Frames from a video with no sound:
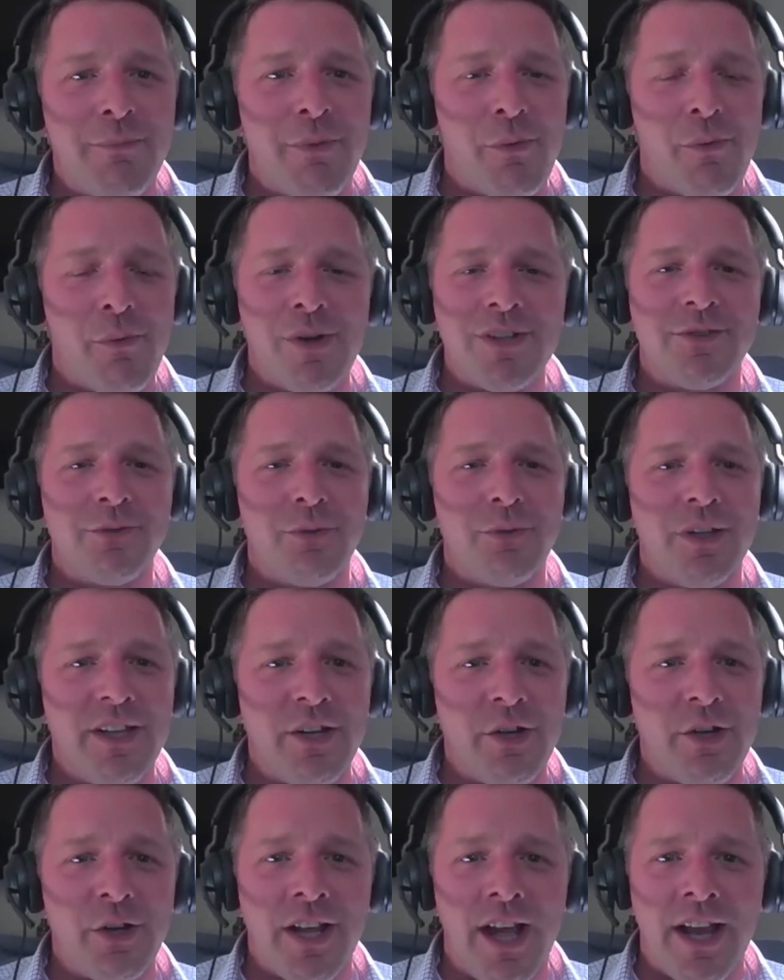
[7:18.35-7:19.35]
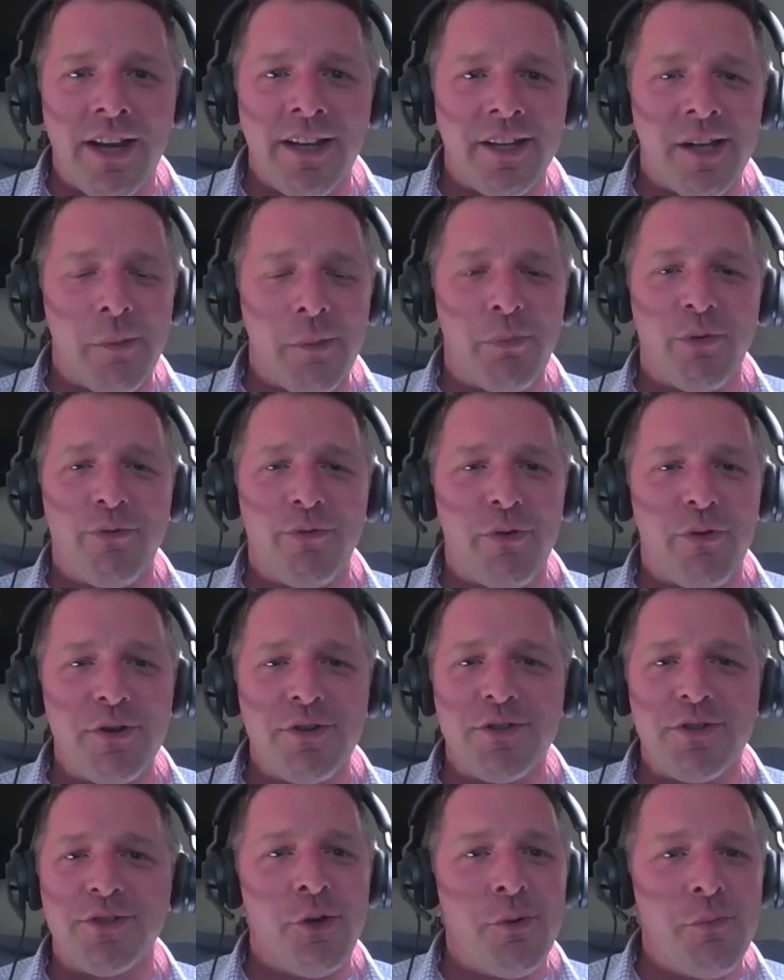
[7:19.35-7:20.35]
but wasn't really good at it. I preferred
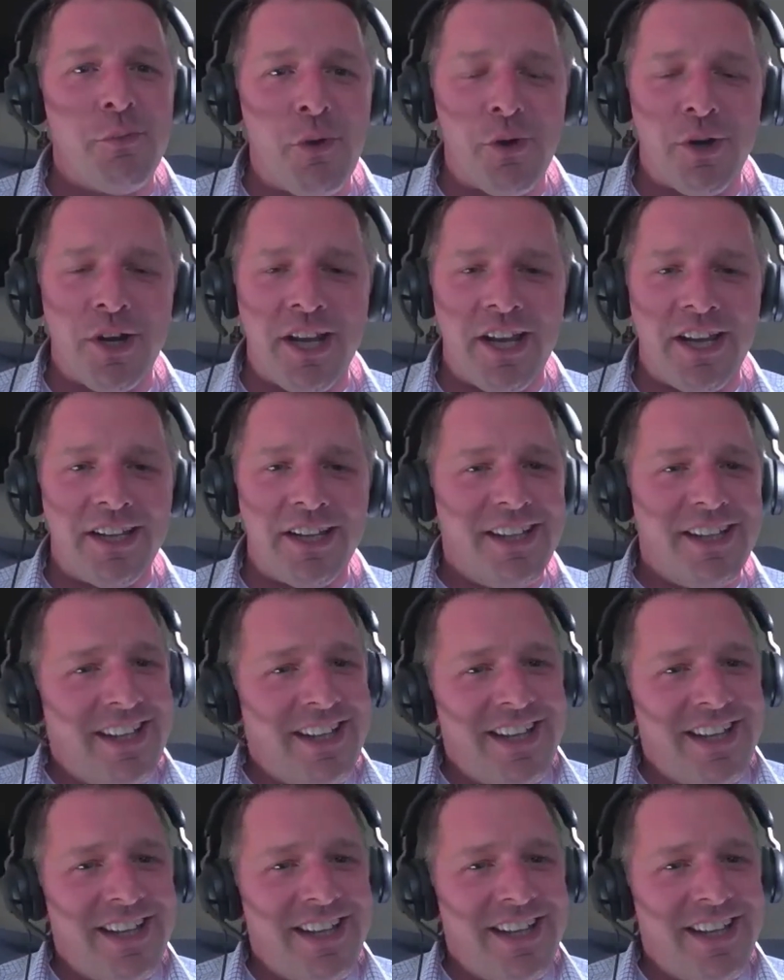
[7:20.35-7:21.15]
snowboarding.